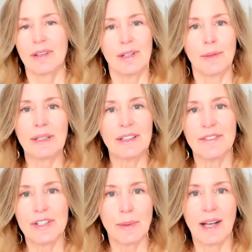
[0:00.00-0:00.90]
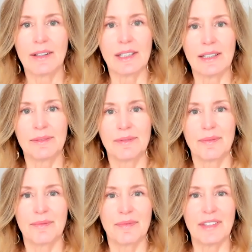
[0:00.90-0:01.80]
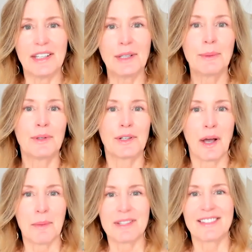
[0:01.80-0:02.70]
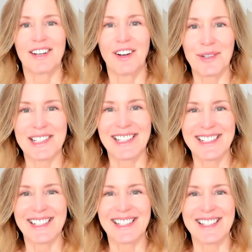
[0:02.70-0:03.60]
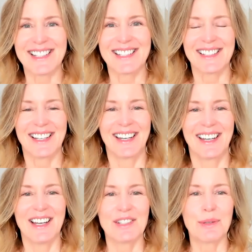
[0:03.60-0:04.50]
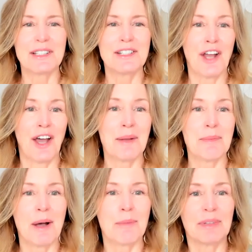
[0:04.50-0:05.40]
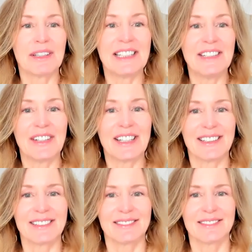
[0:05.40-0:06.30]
you know we live in duality the equal and opposite always exists so it's not about believing